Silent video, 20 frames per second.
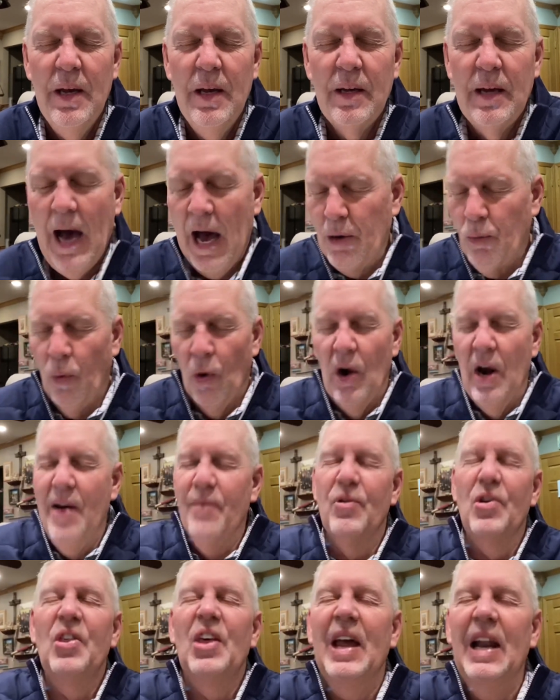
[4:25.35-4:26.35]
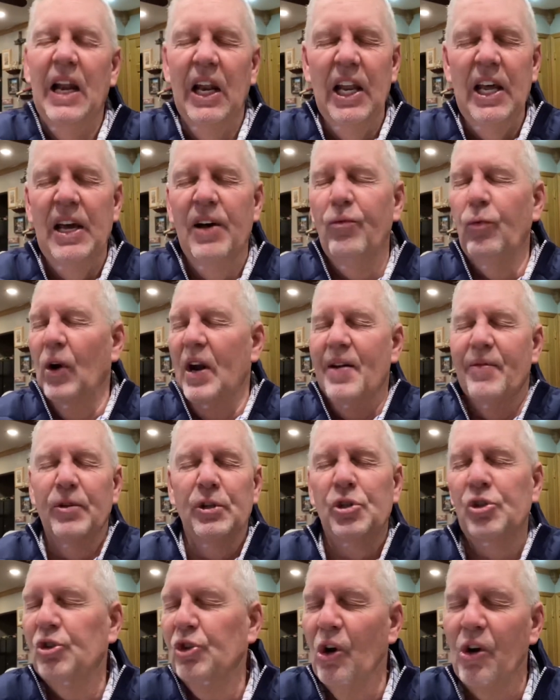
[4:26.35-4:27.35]
God, wherever they live, whatever
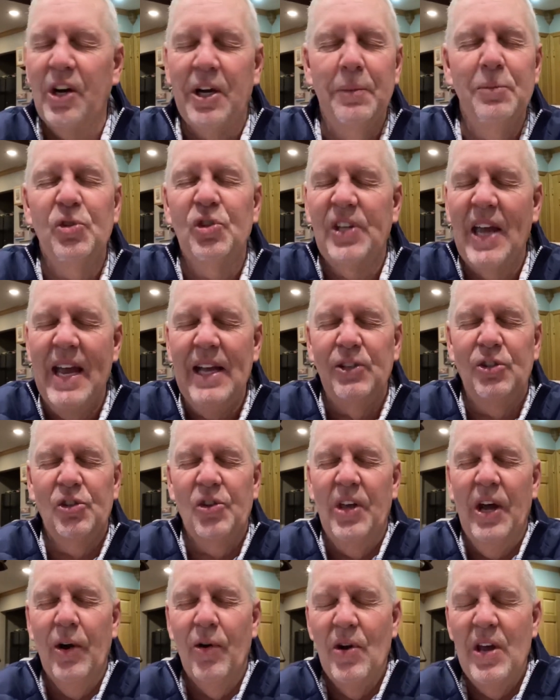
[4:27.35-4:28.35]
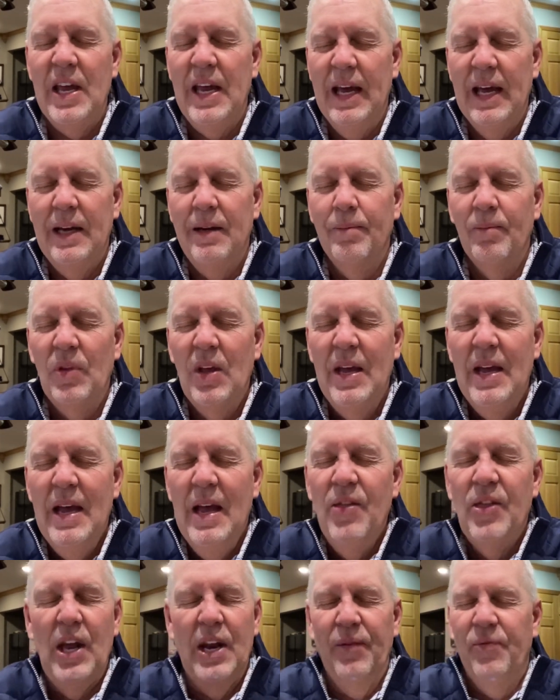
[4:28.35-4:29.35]
circumstance they're in,
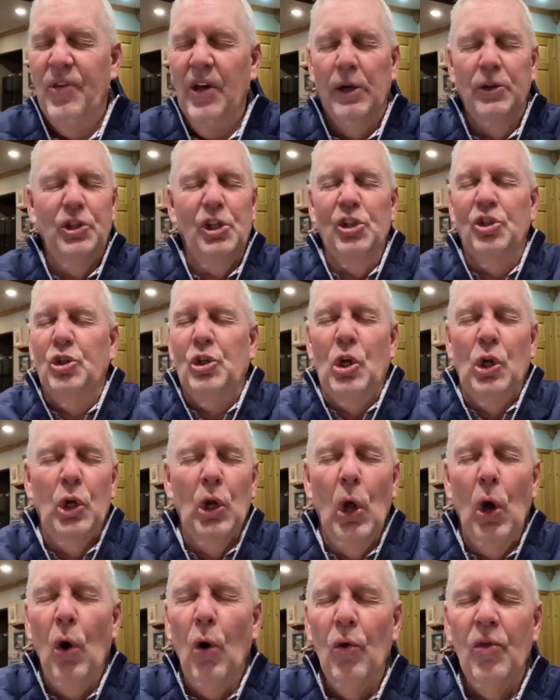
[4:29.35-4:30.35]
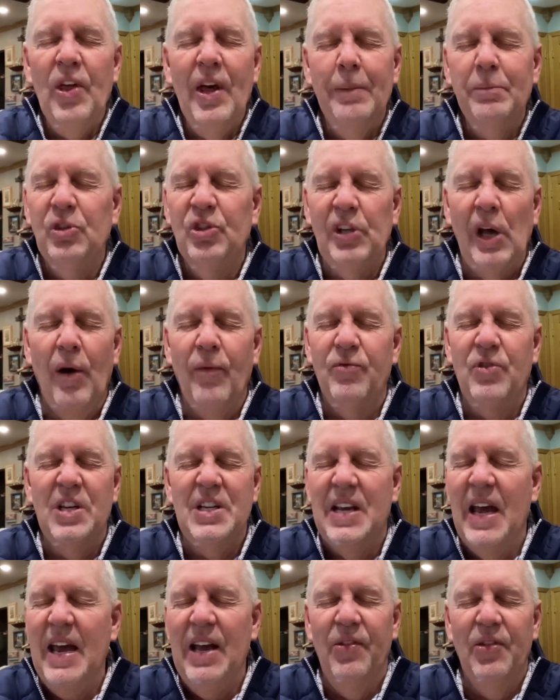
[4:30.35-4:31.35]
that if they'll just clothe themselves
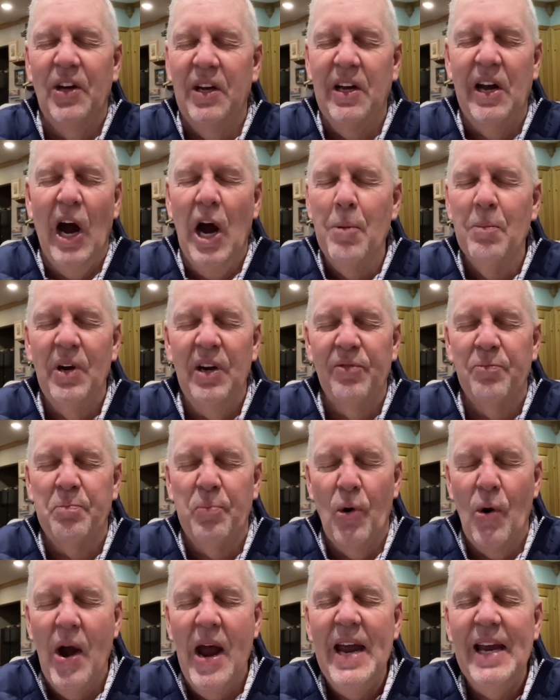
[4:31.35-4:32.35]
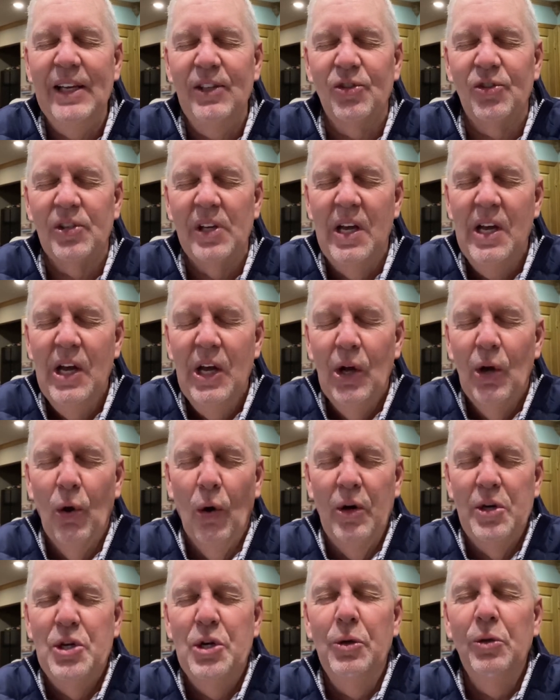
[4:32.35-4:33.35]
today in the garment of praise,
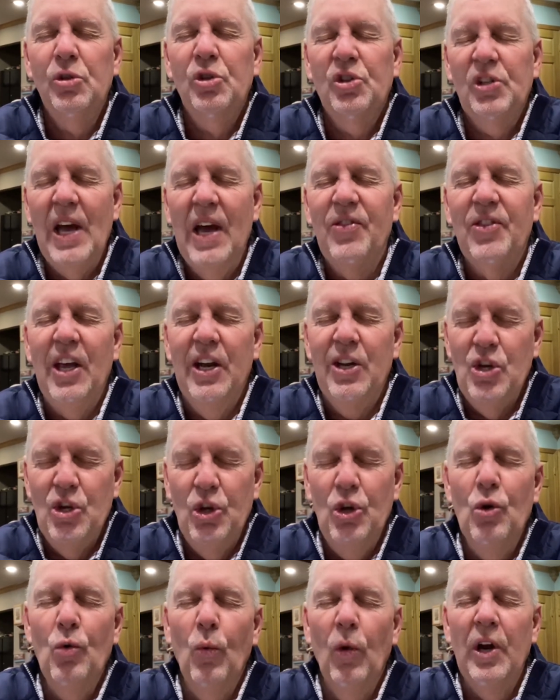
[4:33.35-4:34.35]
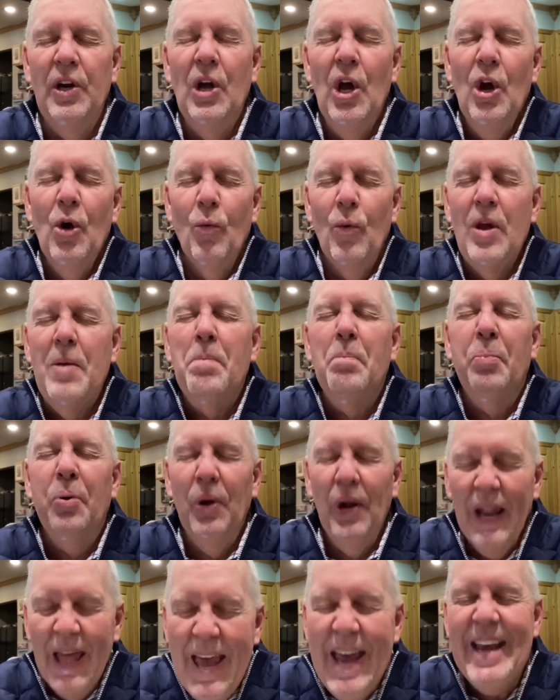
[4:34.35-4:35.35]
Lord, you said that you would
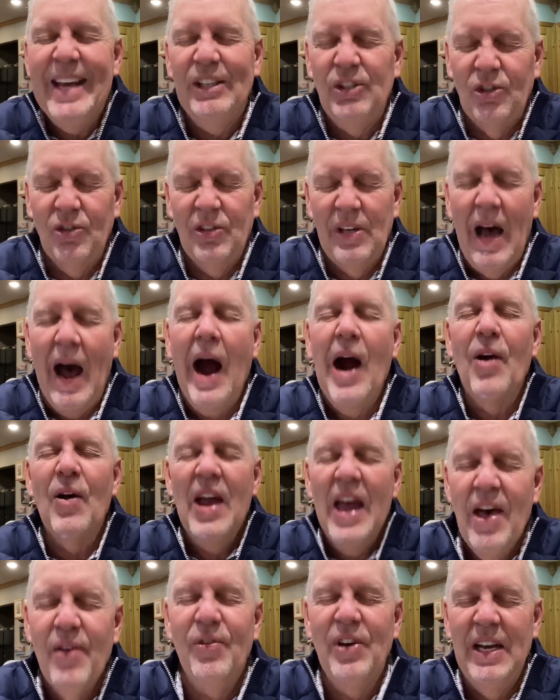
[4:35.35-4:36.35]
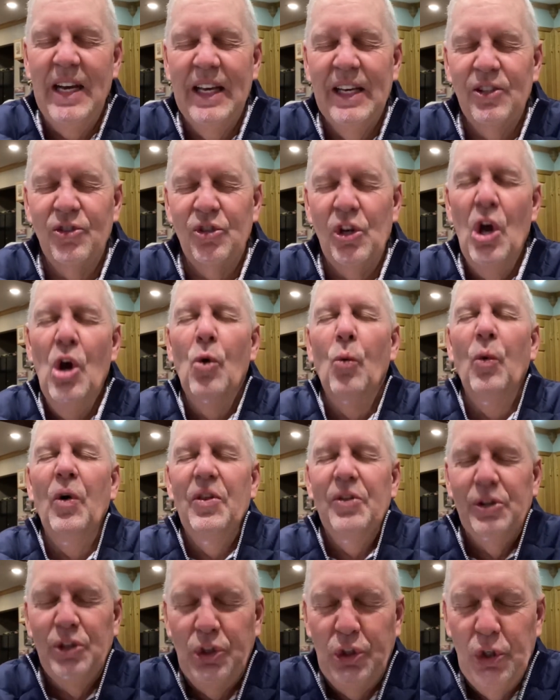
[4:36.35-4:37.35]
replace our heaviness
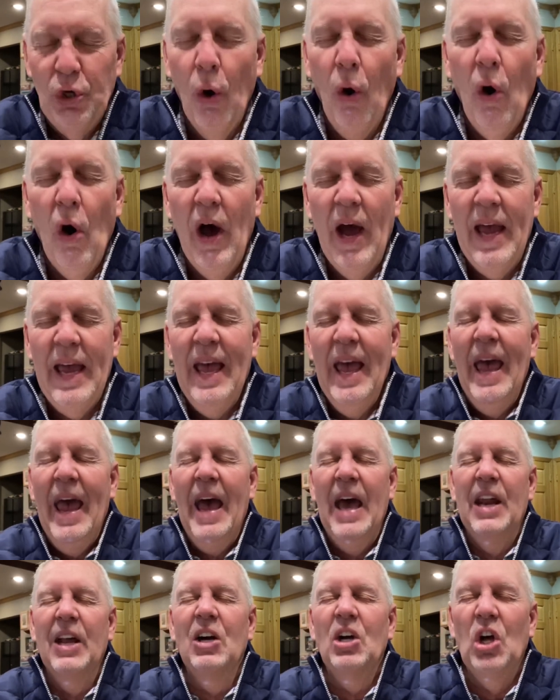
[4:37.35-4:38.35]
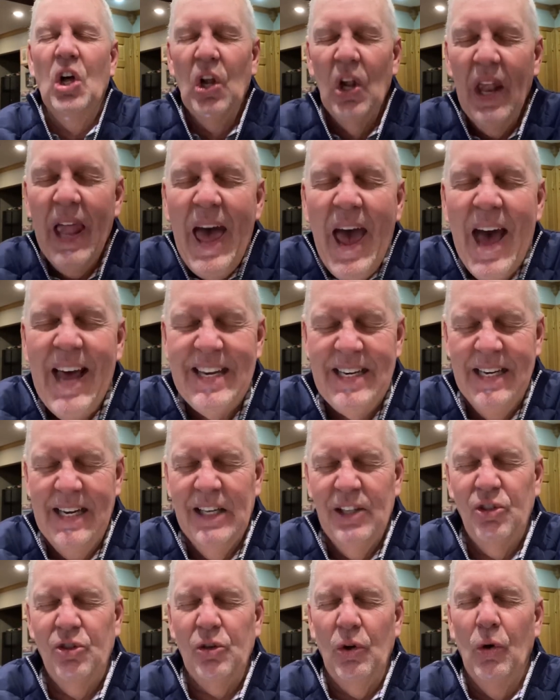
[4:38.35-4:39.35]
with joy and a
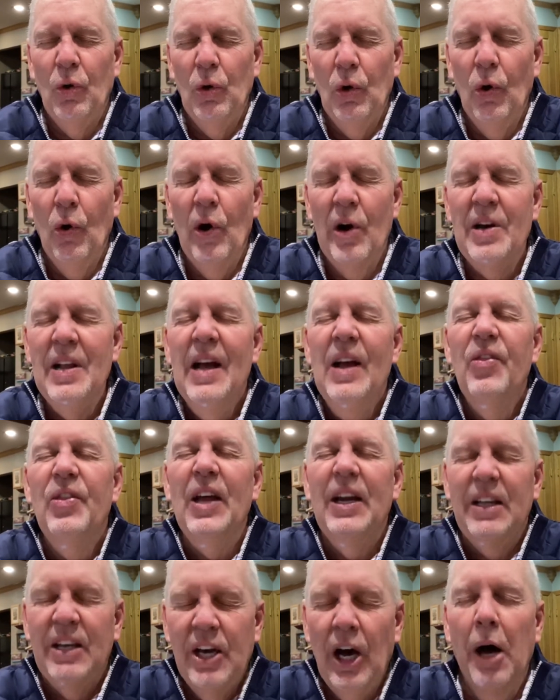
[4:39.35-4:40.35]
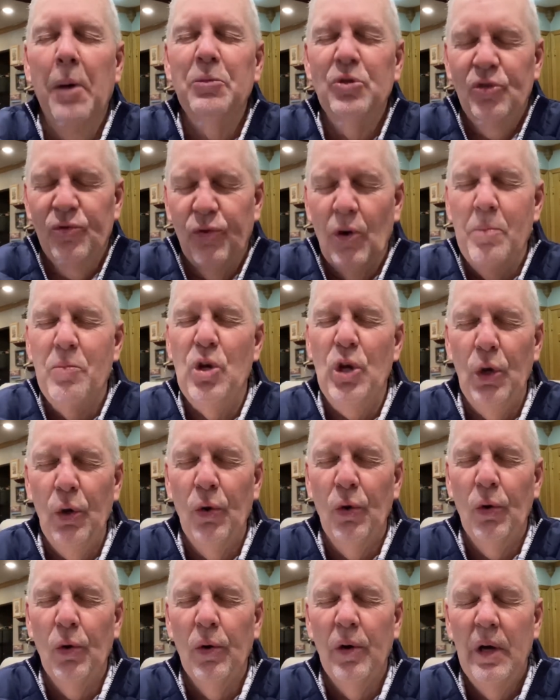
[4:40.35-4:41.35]
gladness, oh Lord, that comes from
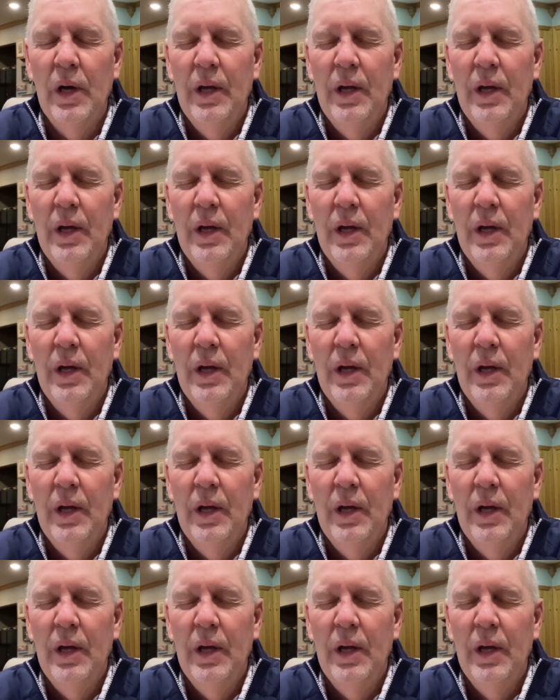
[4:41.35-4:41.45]
you.